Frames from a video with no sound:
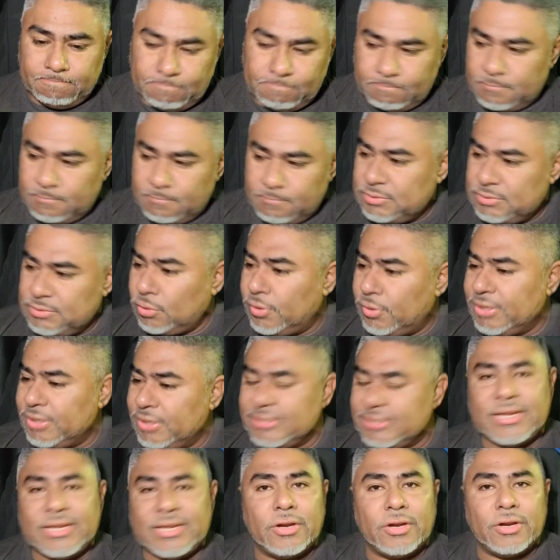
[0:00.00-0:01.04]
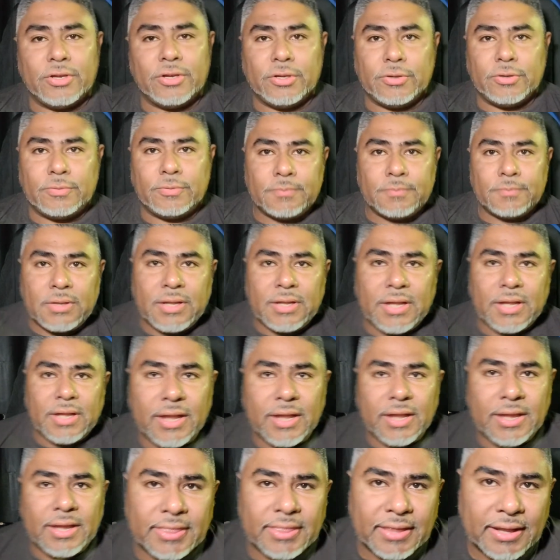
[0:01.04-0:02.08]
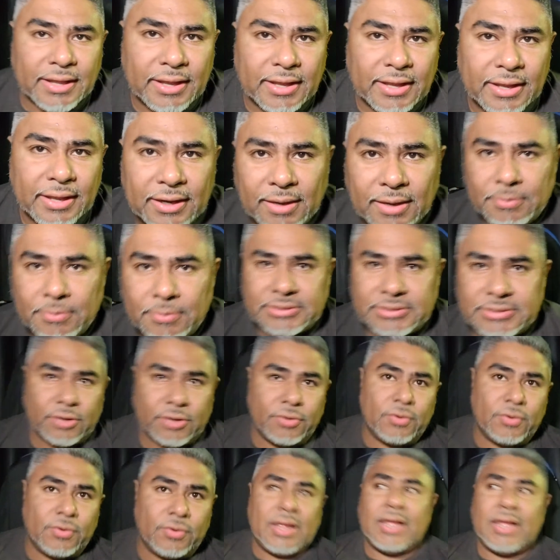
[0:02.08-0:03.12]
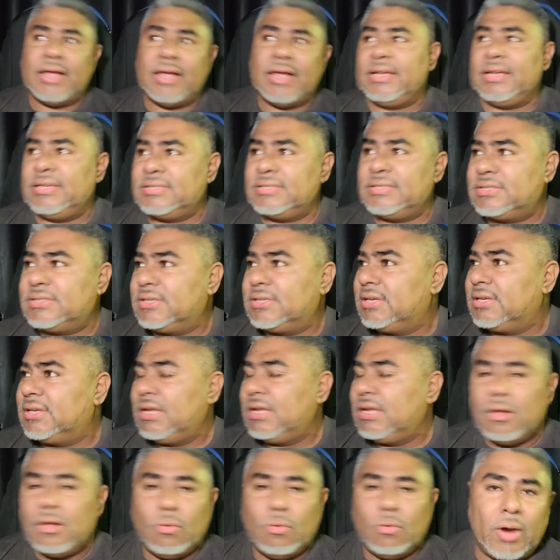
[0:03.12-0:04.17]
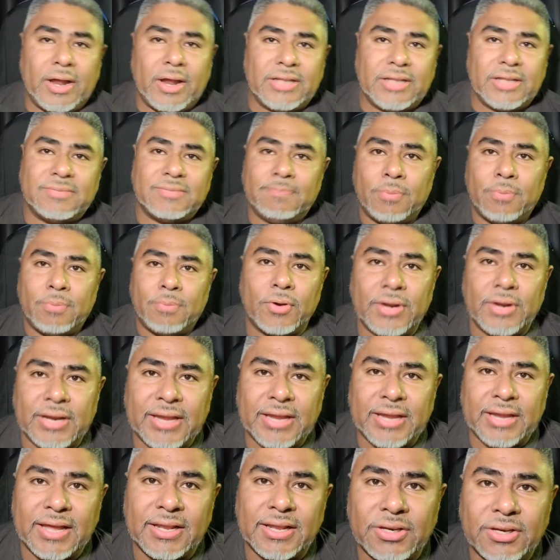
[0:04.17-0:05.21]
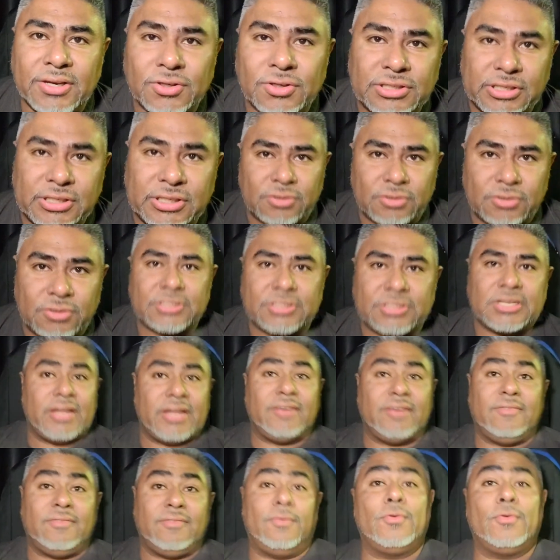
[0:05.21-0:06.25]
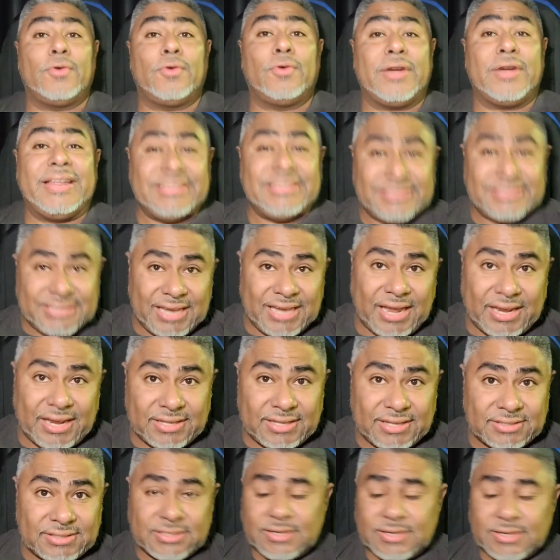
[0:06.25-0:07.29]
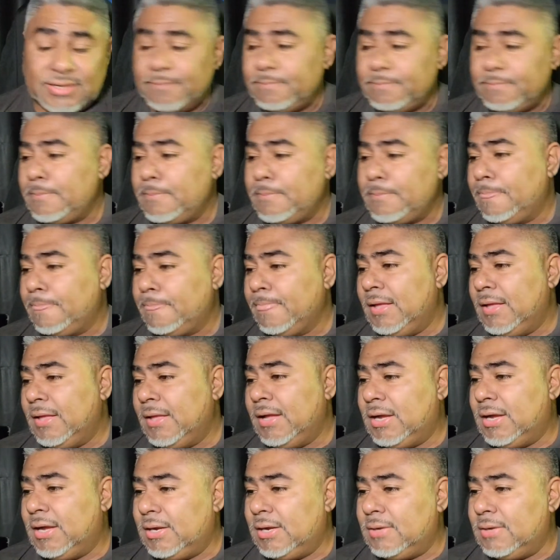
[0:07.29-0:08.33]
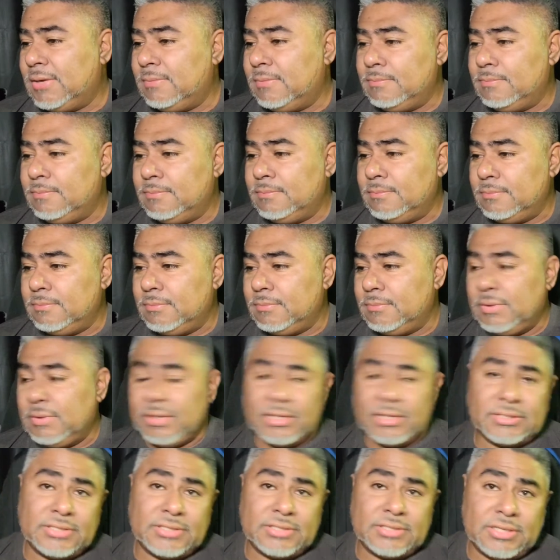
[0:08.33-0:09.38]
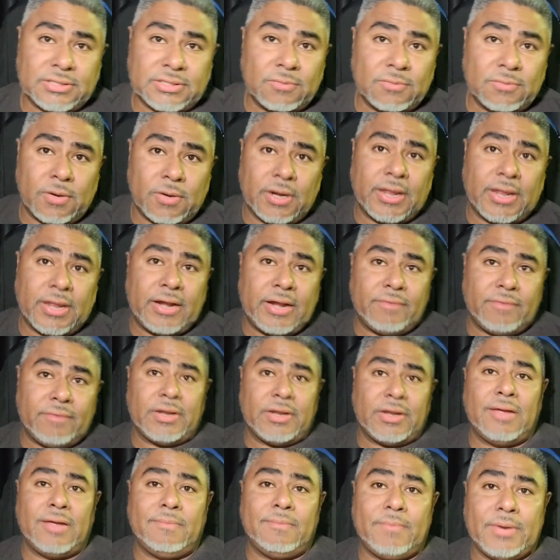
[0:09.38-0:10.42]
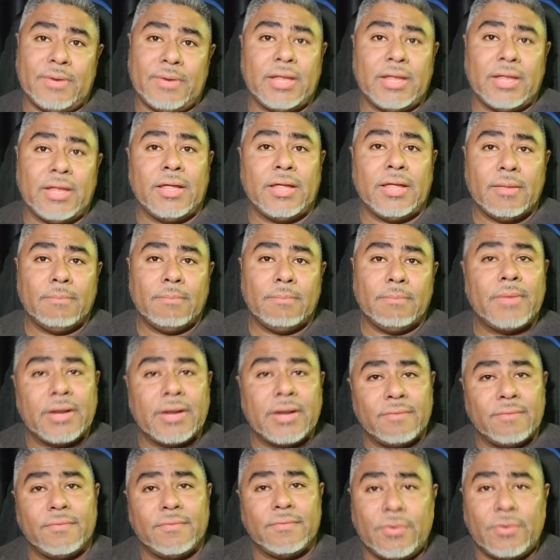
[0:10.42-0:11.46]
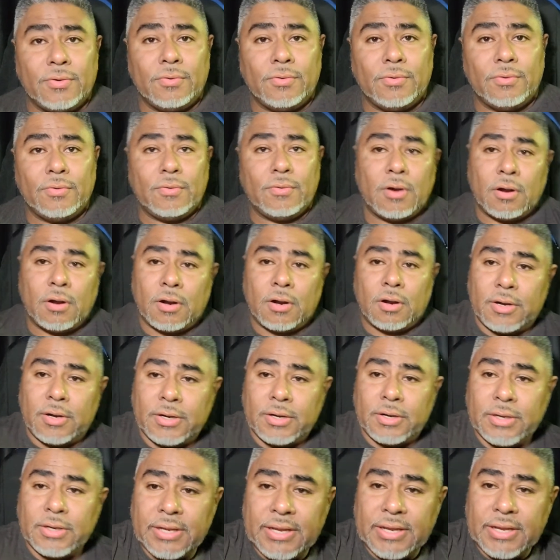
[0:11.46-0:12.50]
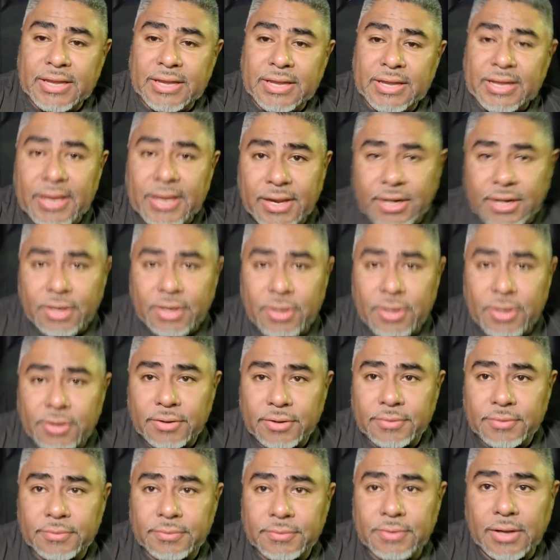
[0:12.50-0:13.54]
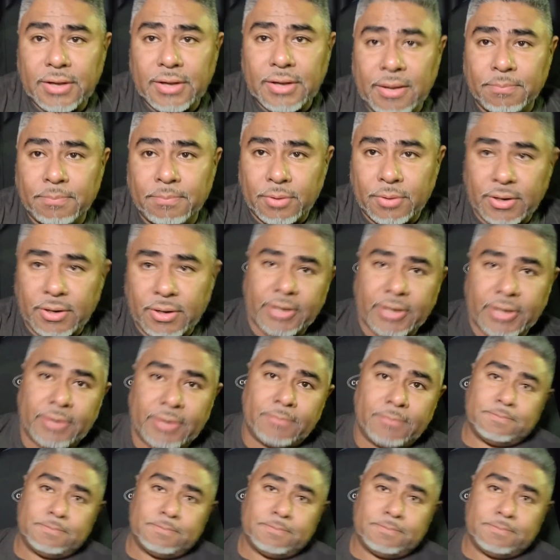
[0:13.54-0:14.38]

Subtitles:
story to tell you, and then I'm gonna tell you guys why it's important to get your seal signed for intact. Um, this doesn't work at every company, but if you are here at Prime,